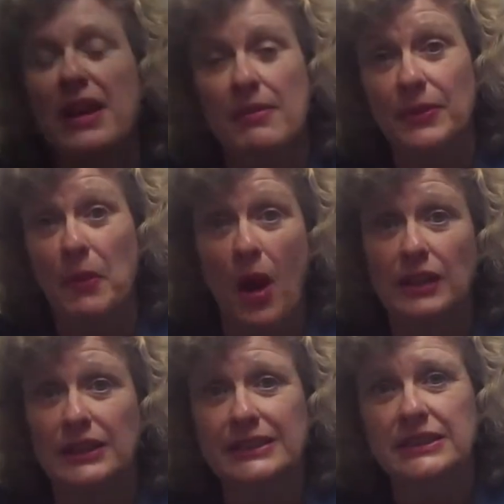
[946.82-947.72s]
my name is
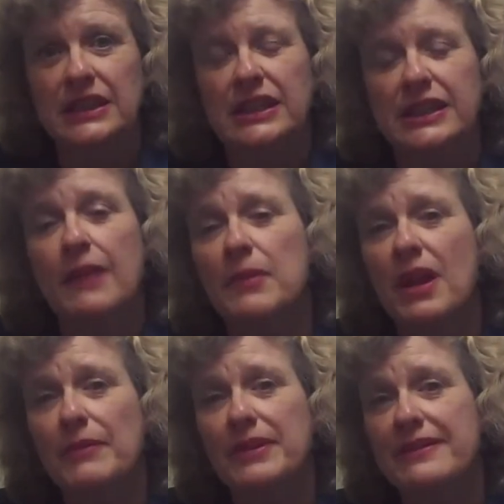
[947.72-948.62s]
Paula, and I've been
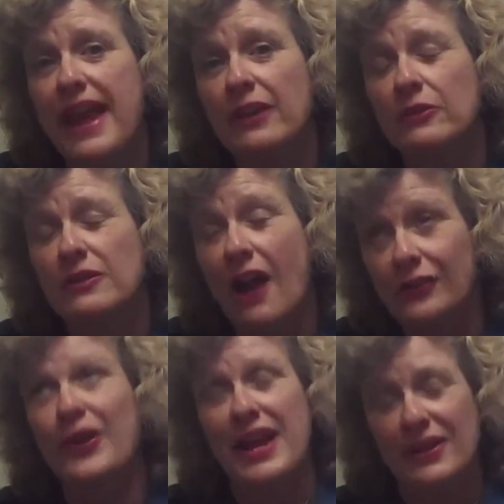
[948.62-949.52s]
coming to
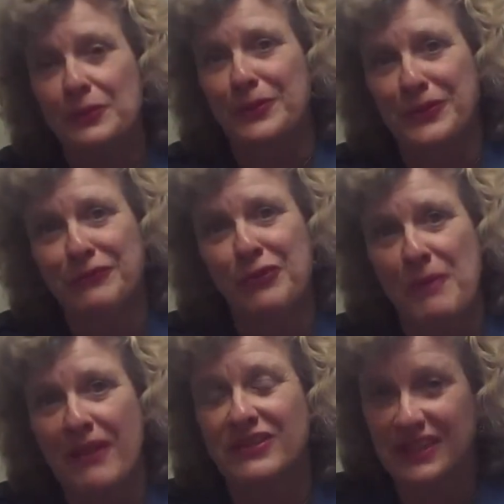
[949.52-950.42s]
Dr. Hansbrough's for
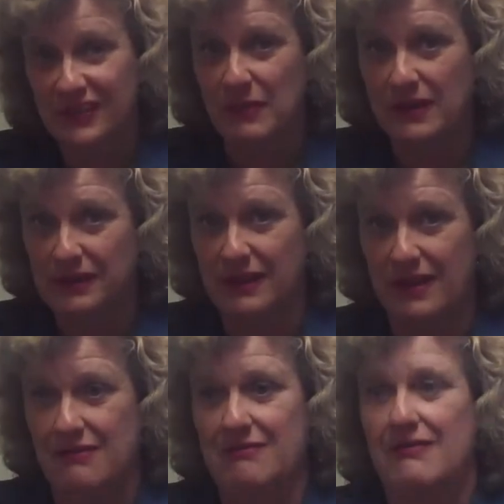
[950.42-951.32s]
about 6 months
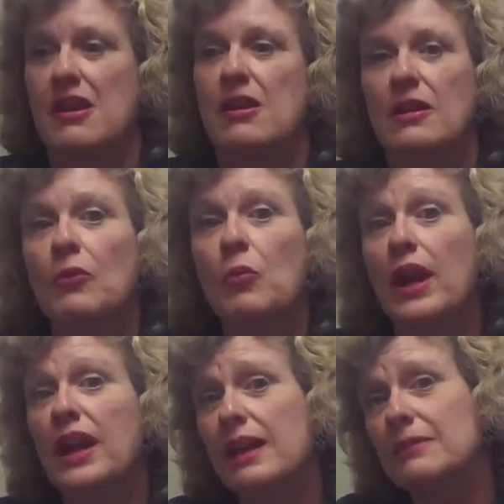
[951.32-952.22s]
now. And when
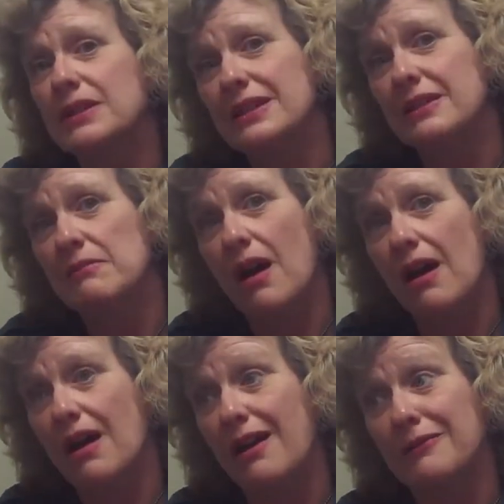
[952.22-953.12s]
I came to him,
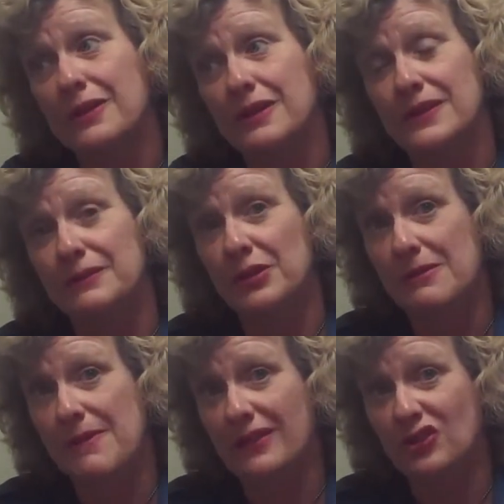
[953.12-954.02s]
I was in
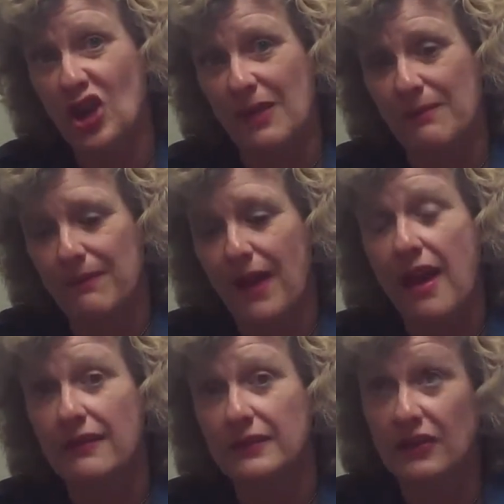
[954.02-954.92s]
pretty bad shape. I
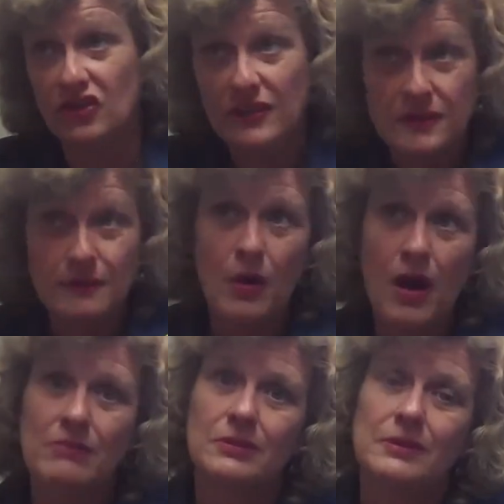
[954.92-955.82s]
had digestive
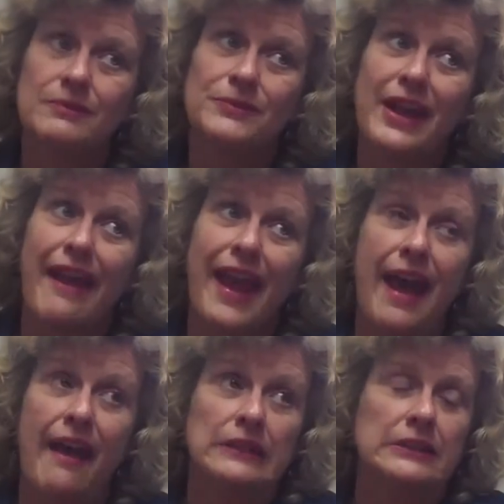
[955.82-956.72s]
problems, I
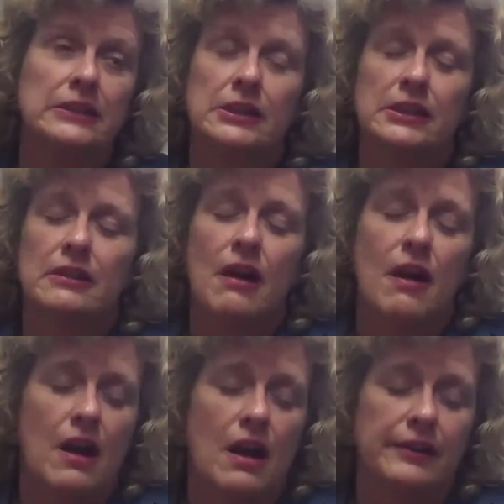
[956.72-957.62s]
had
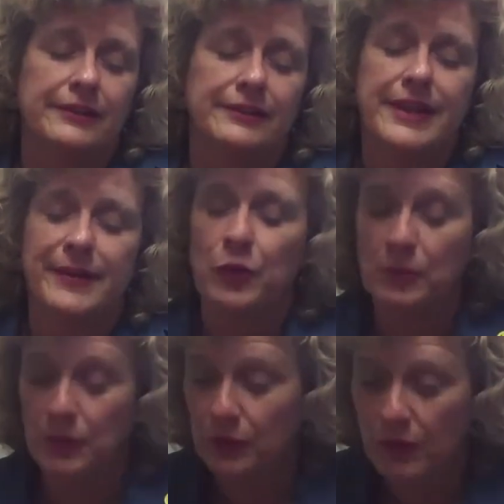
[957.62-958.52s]

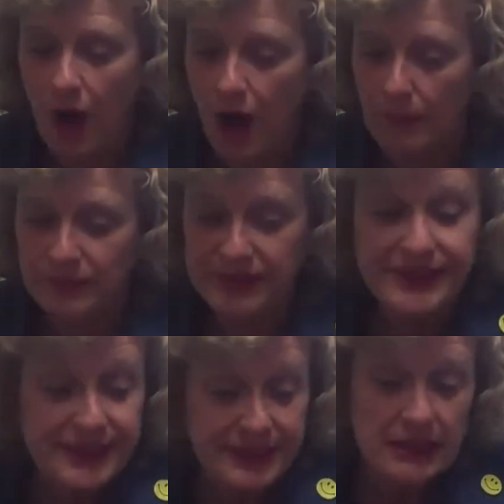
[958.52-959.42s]
terrible
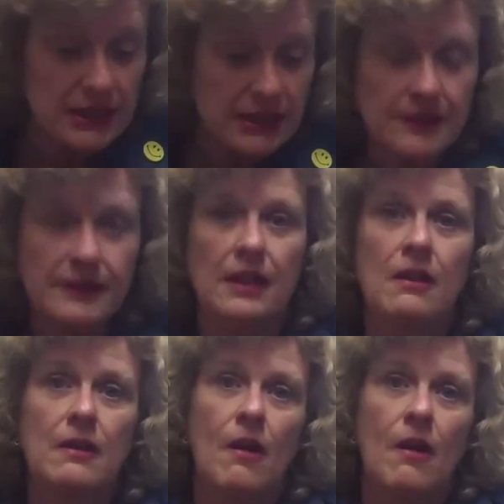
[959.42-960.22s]
dizziness,